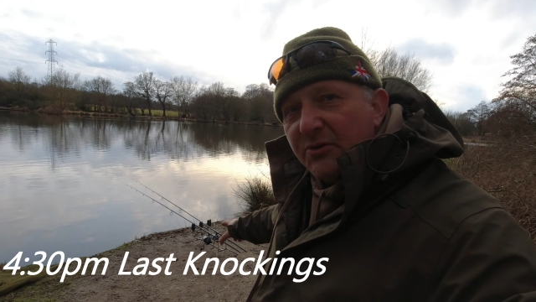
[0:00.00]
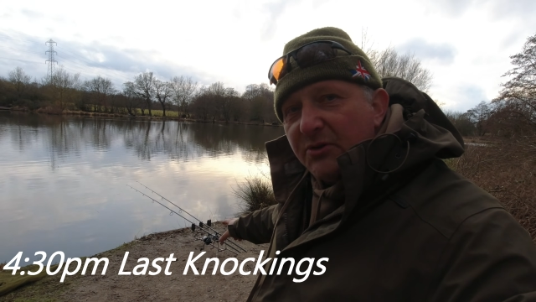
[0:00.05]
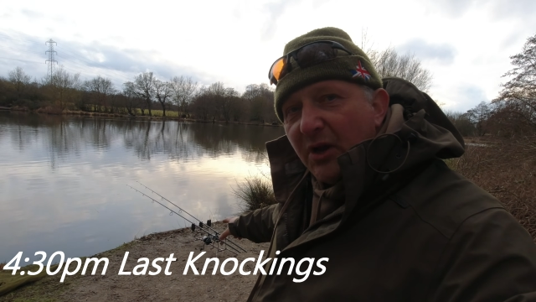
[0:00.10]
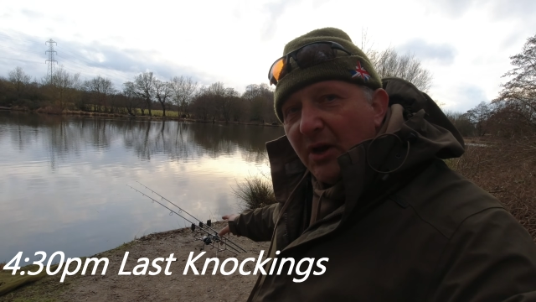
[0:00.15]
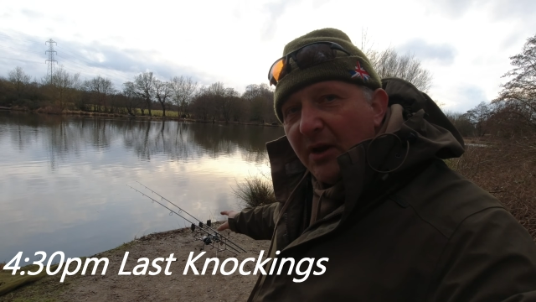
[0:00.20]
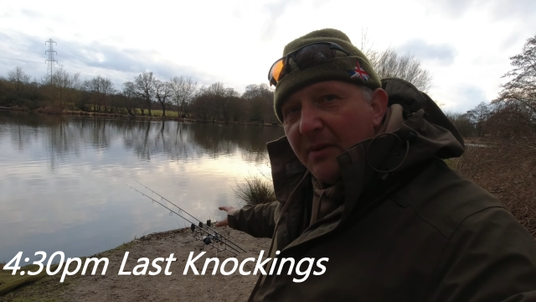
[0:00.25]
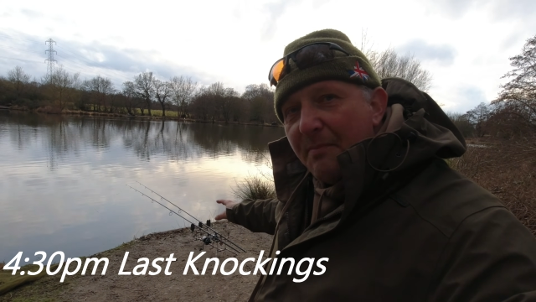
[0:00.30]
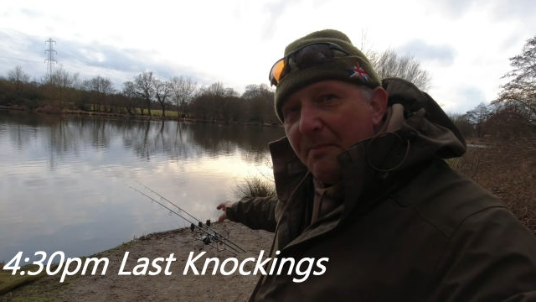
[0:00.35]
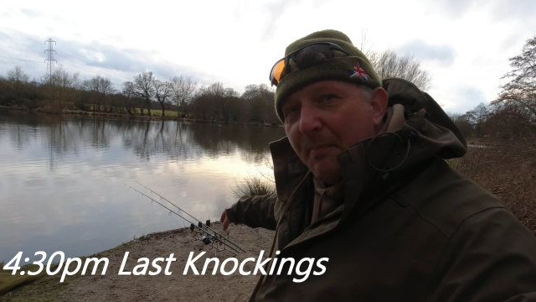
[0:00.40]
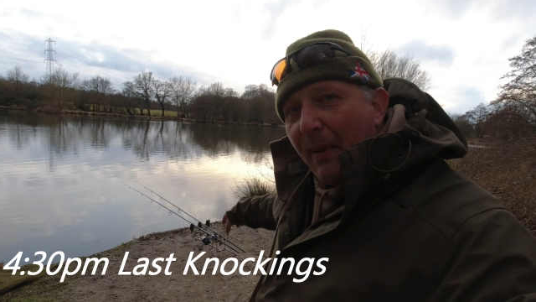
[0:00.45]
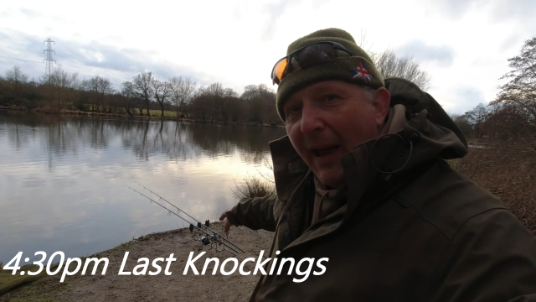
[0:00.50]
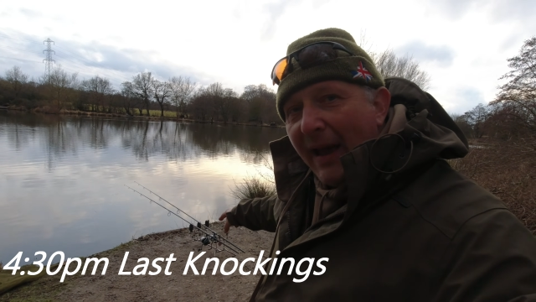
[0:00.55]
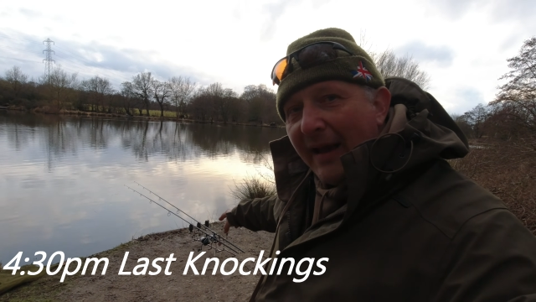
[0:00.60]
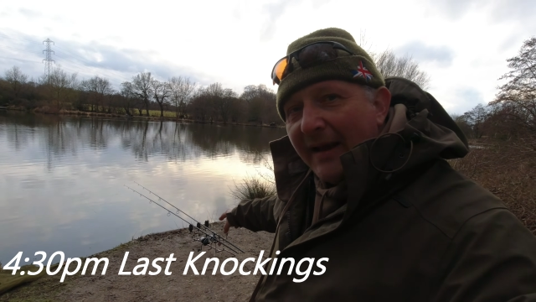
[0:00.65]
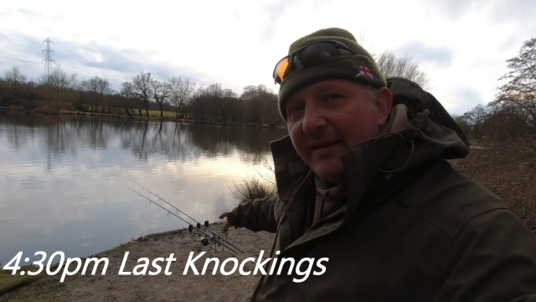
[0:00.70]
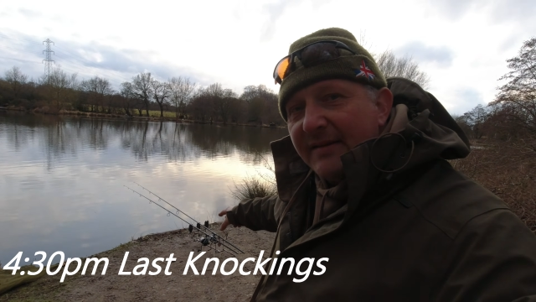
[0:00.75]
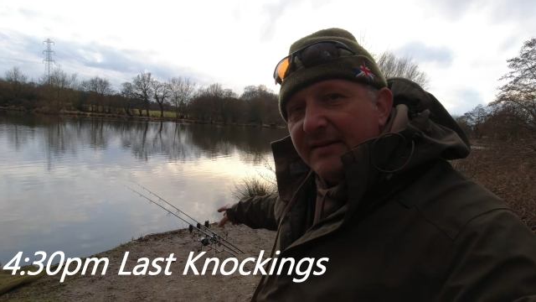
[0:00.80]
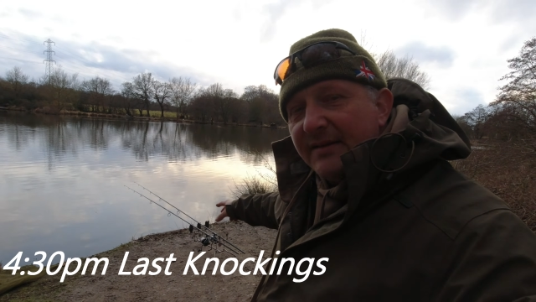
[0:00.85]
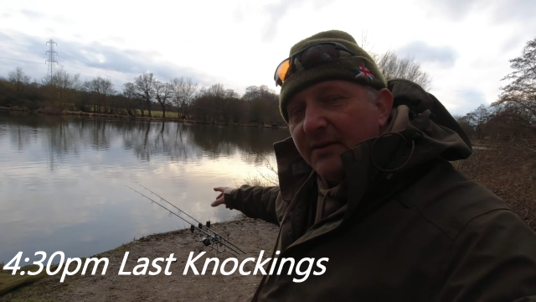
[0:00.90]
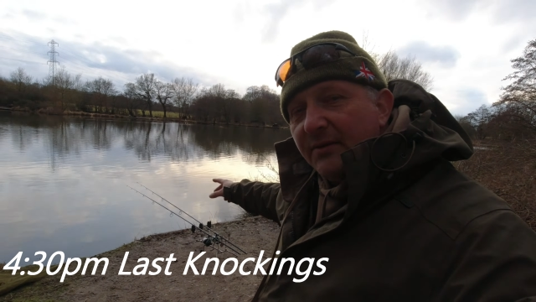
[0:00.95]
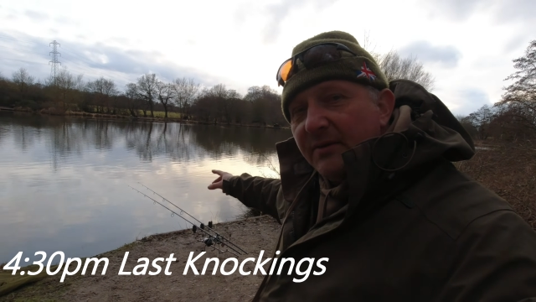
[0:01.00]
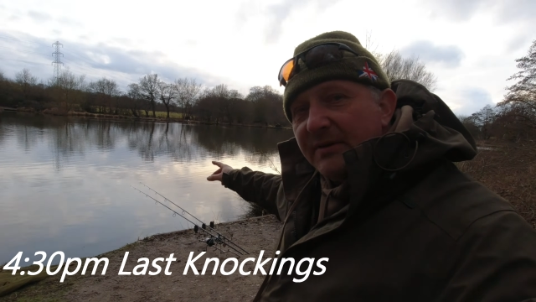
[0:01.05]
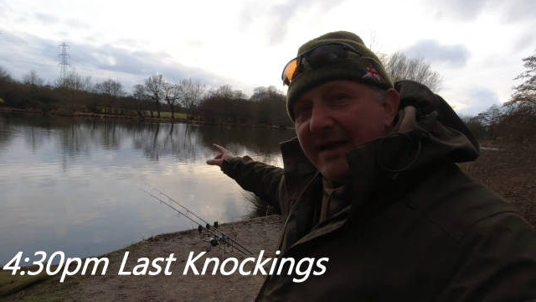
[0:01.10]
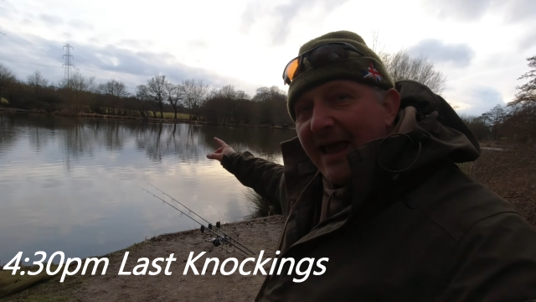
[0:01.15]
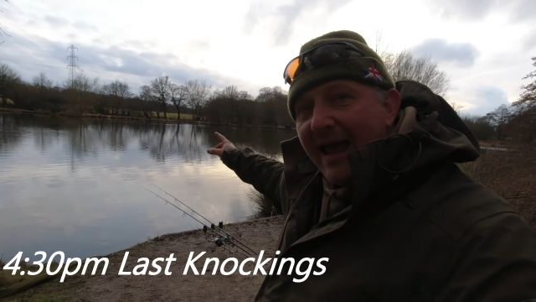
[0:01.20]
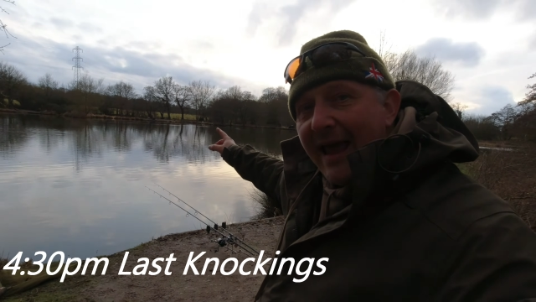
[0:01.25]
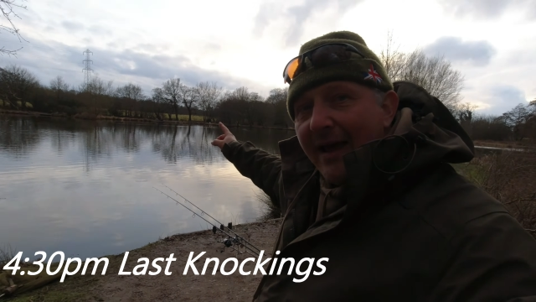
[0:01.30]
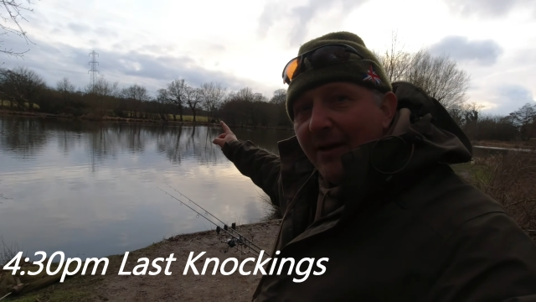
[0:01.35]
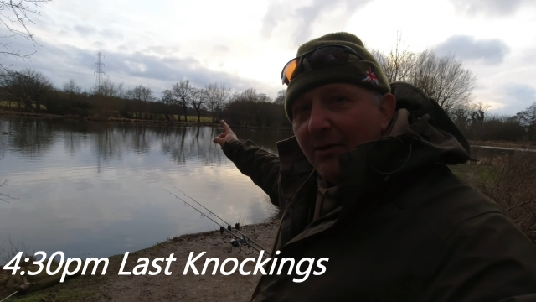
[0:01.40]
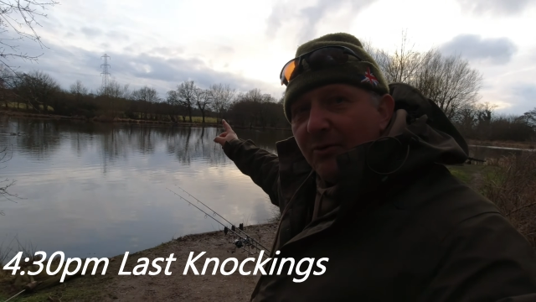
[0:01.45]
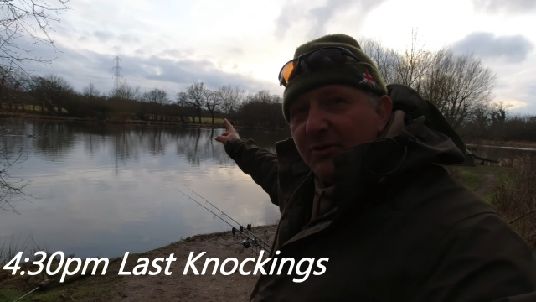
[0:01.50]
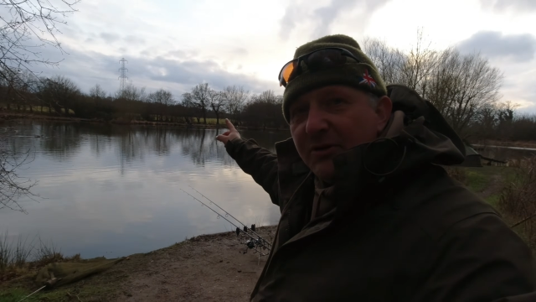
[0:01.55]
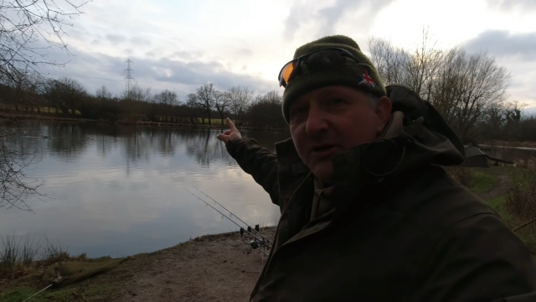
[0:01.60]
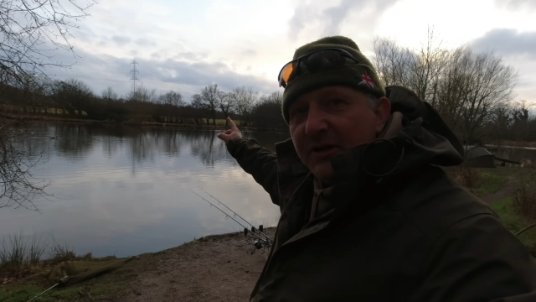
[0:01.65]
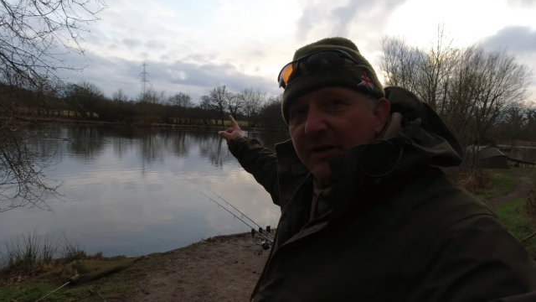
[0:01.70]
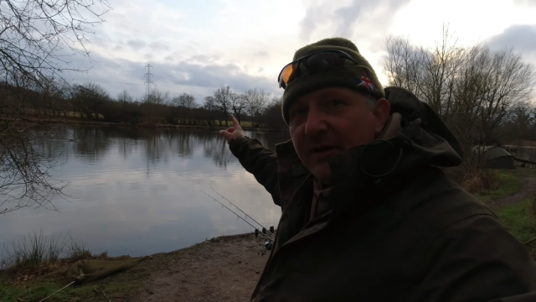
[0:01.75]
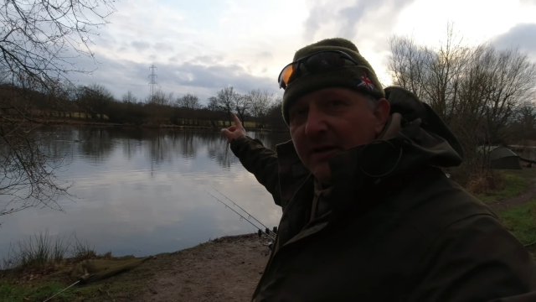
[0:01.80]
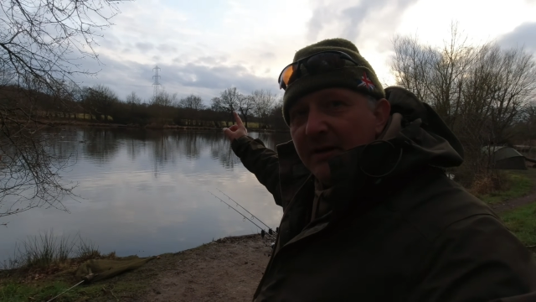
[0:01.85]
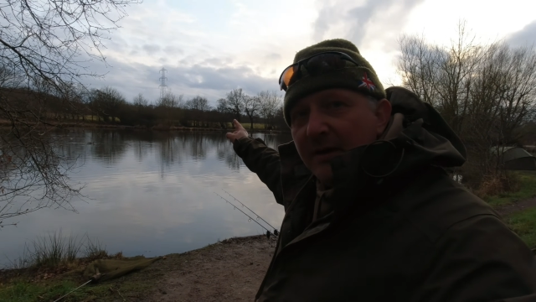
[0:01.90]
solid bags that was out